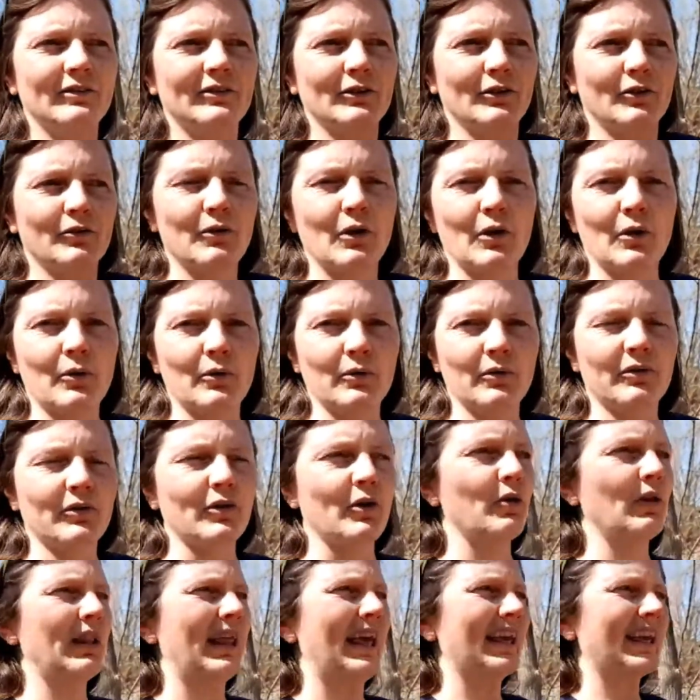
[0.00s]
to grow.
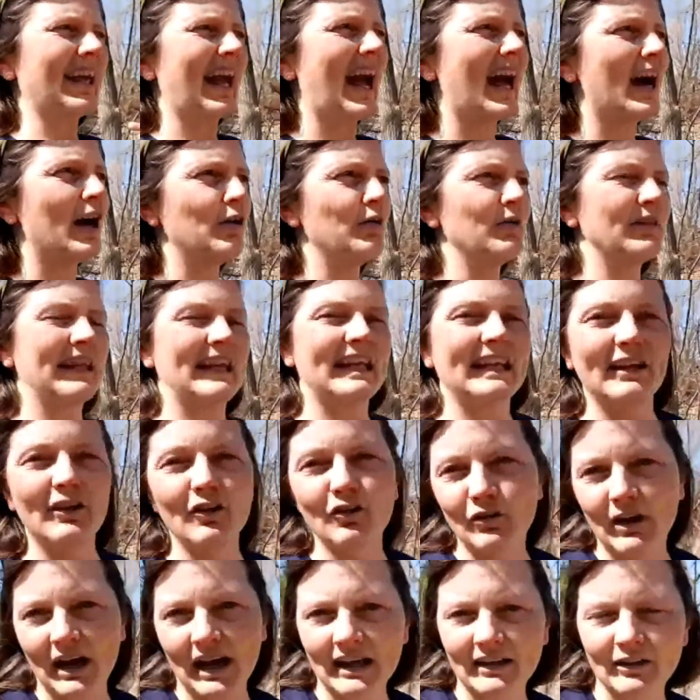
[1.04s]
So like cows eating
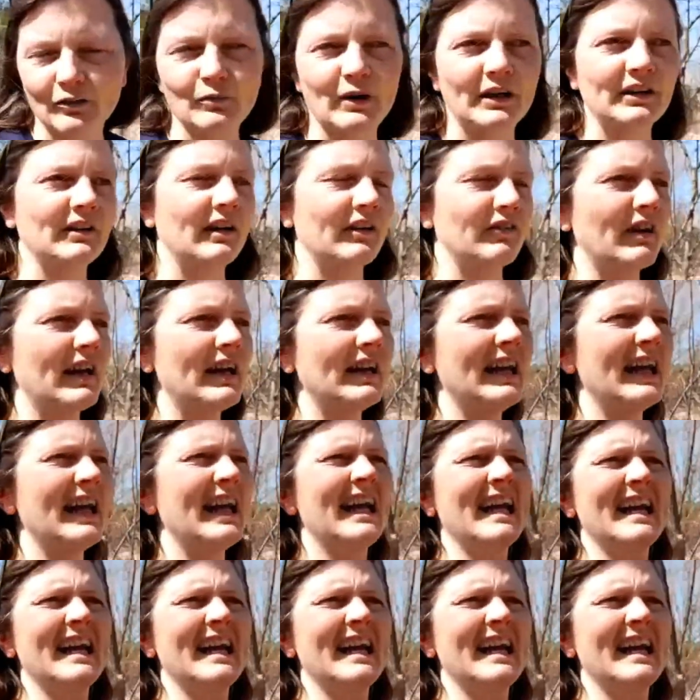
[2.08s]
grain and whatnot, right?